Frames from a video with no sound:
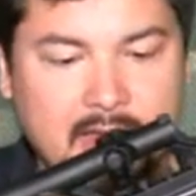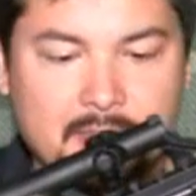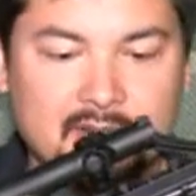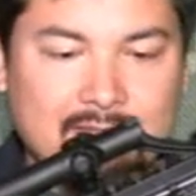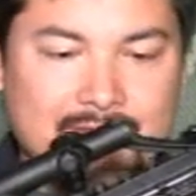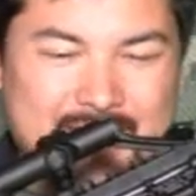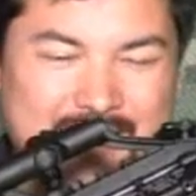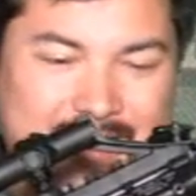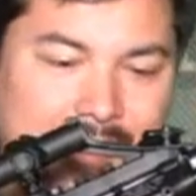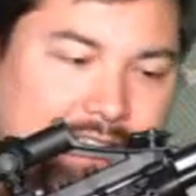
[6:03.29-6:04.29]
And I believe
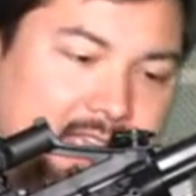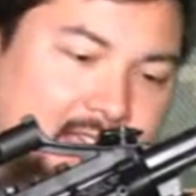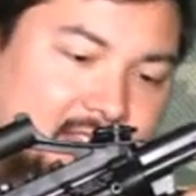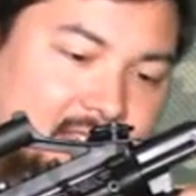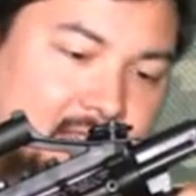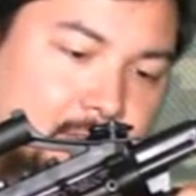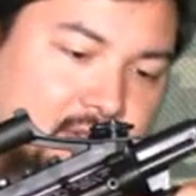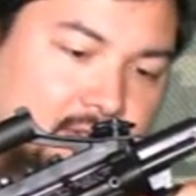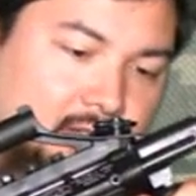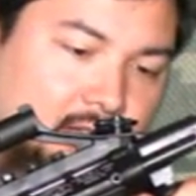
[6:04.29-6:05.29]
this is an
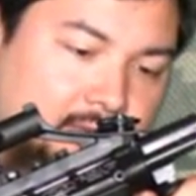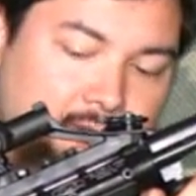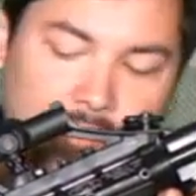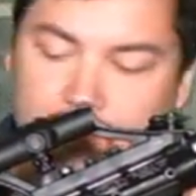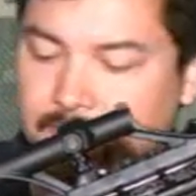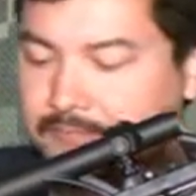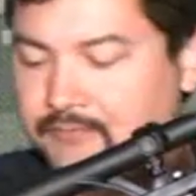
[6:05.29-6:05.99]
exceptional offering.